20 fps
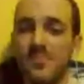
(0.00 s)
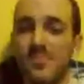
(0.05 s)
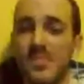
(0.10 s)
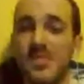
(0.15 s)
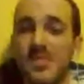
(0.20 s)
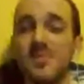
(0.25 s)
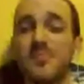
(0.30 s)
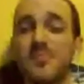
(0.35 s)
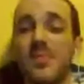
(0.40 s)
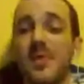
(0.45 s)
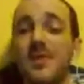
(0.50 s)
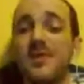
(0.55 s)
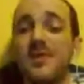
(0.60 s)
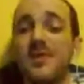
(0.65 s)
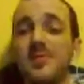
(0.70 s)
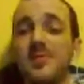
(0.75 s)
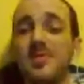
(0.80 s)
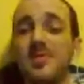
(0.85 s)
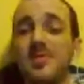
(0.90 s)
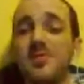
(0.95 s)
This
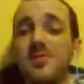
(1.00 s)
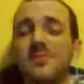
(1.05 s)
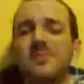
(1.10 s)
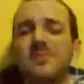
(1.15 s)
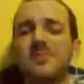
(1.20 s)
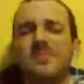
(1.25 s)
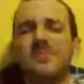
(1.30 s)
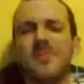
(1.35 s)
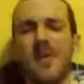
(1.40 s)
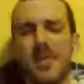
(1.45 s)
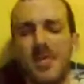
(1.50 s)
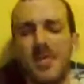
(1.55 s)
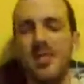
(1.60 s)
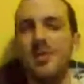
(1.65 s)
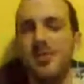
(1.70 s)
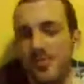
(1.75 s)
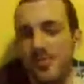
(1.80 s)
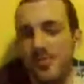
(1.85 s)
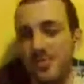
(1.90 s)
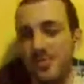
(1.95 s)
place is fucking
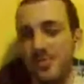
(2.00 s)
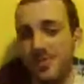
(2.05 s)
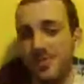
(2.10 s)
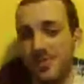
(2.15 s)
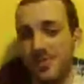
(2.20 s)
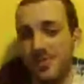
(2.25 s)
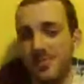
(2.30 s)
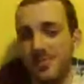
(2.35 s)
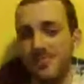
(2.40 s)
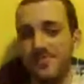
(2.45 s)
huge.